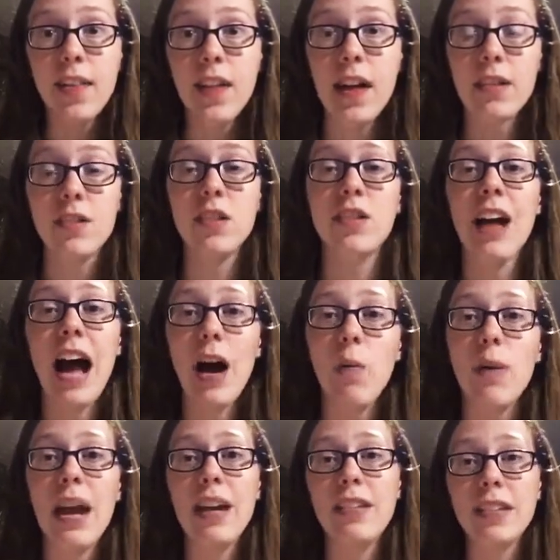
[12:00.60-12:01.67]
That's just how
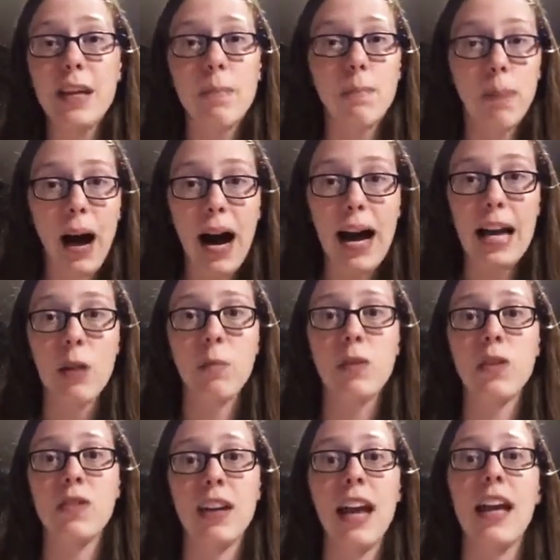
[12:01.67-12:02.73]
we had to get by,
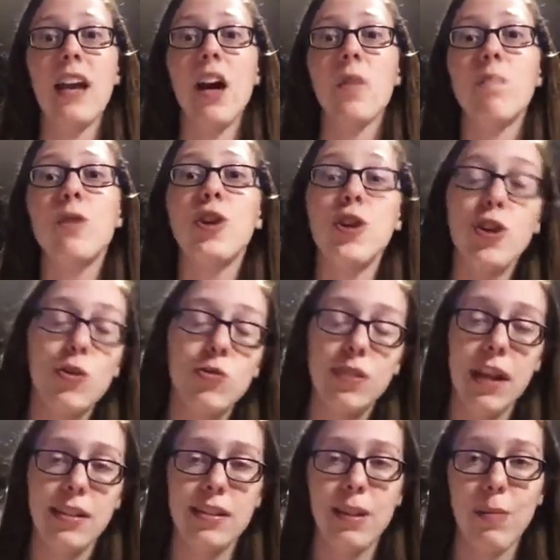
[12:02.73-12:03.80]
which is, again, a huge
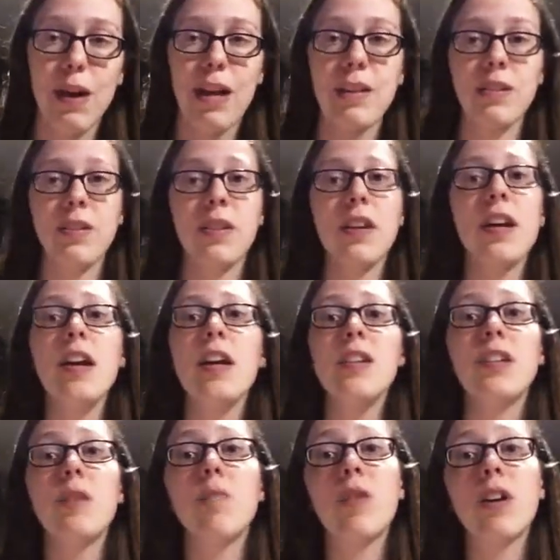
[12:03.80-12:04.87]
lesson that we had to learn.
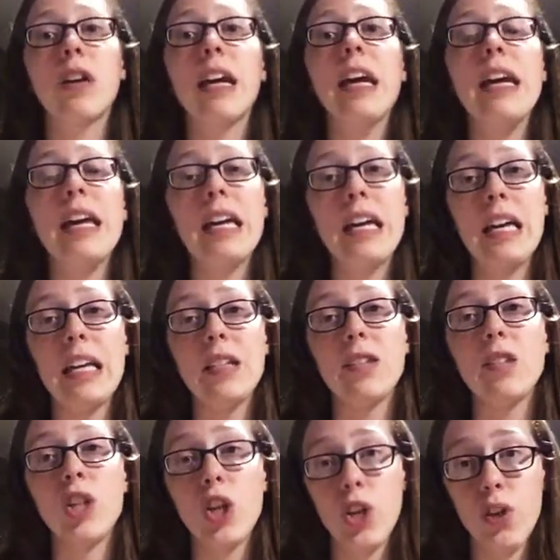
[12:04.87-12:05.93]
Teamwork
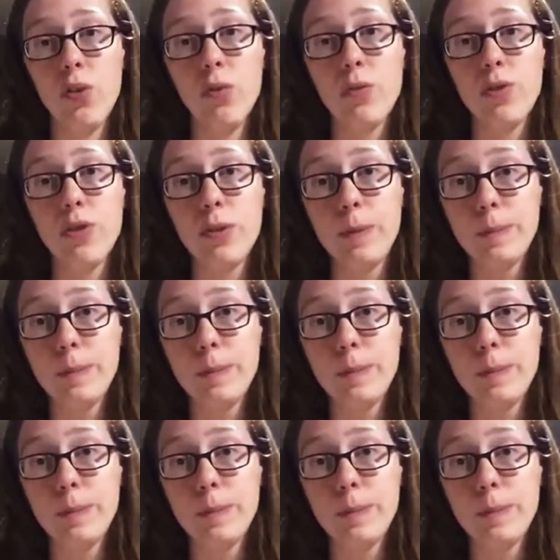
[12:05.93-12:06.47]
is huge.